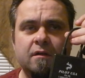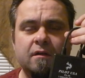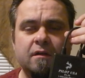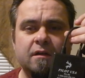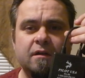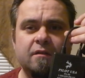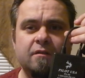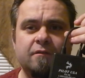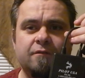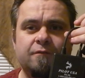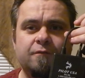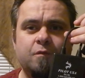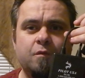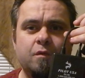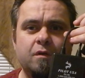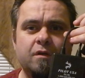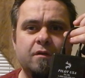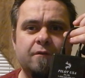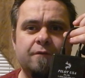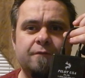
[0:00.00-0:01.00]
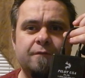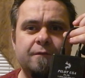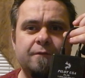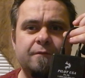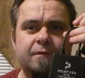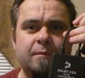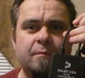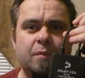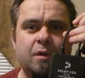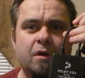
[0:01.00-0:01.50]
either 40 or
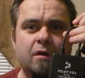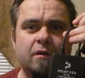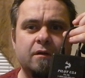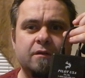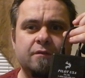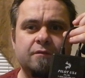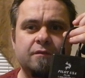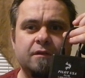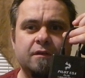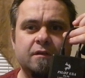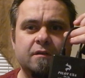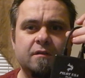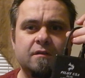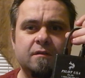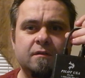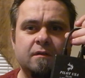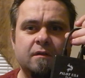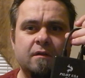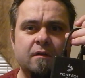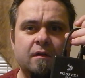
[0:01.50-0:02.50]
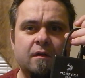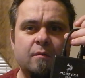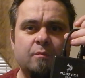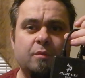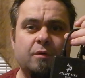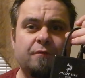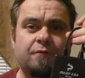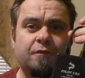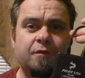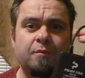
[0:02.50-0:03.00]
50 bucks for this.
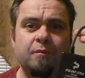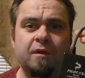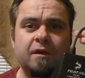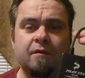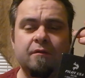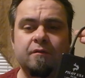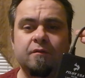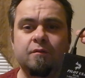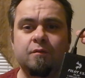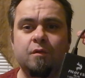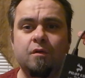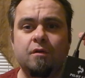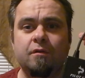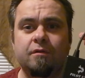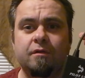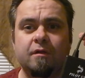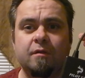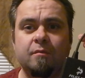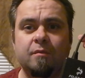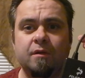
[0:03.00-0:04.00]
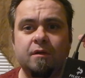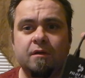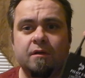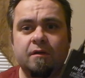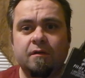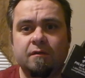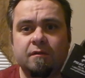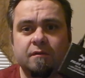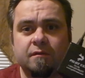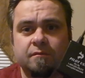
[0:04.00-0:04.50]
But for me, it was worth it
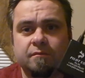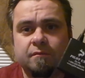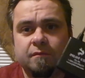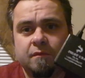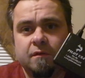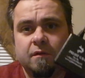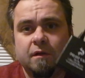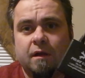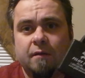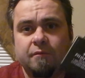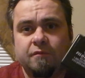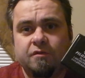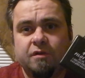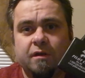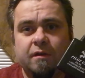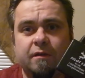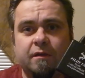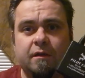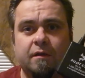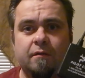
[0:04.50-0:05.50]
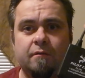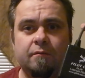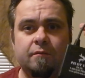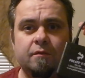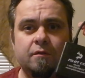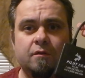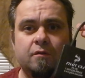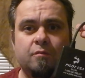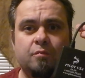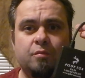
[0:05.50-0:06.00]
because I'm trying to get,
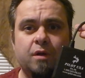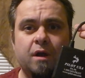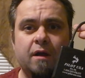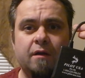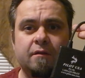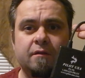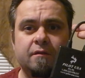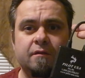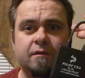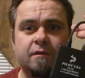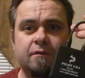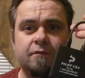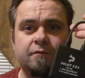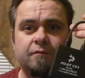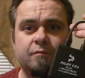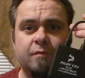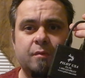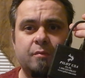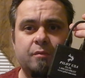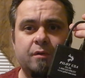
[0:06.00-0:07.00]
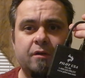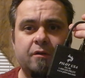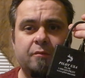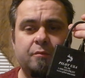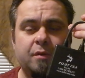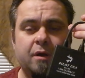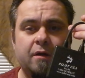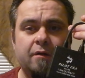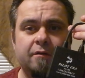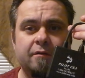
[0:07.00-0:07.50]
you know, practice in for my private
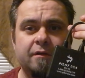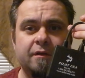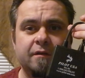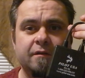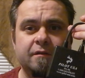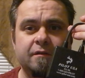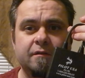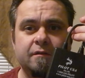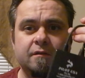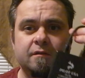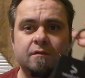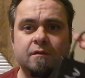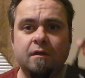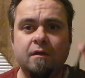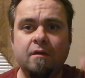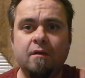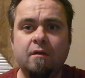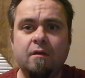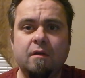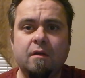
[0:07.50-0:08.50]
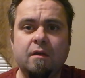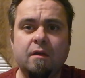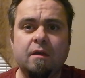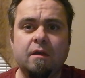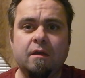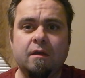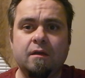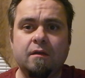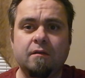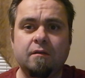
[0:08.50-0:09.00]
pilot license.
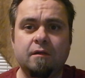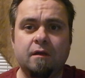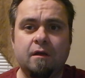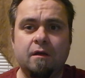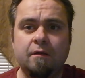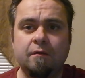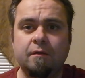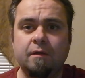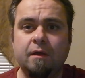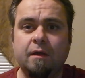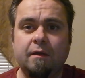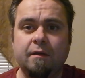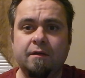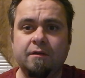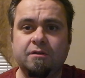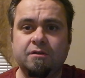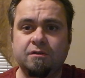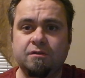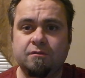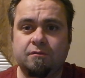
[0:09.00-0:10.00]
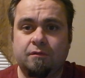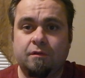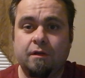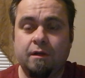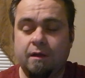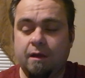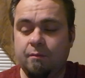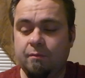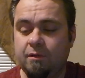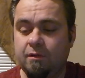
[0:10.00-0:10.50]
And yeah, it's just
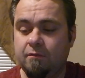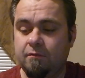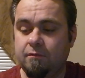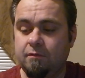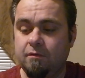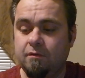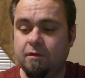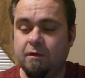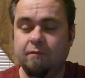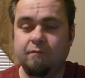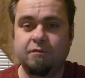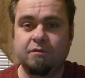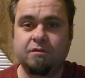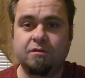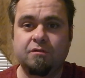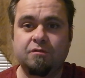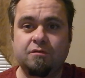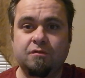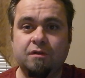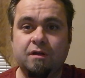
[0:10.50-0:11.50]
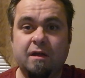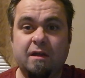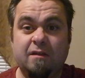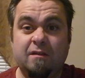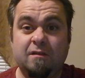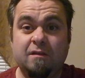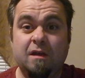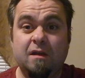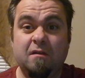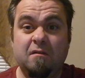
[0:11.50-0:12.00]
great. I mean, you can even just use your
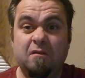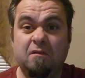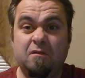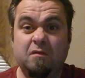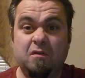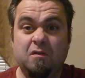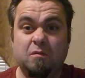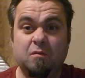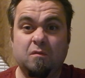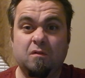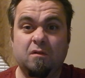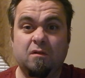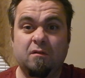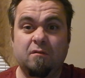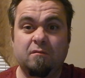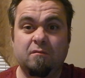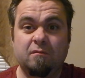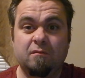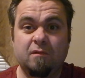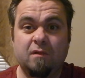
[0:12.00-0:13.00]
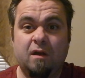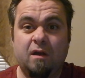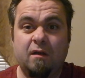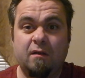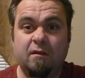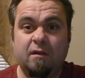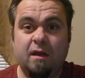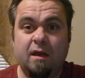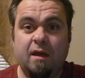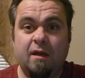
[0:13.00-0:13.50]
headset if you just want to
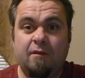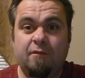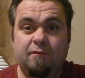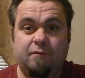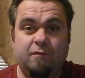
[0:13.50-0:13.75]
not have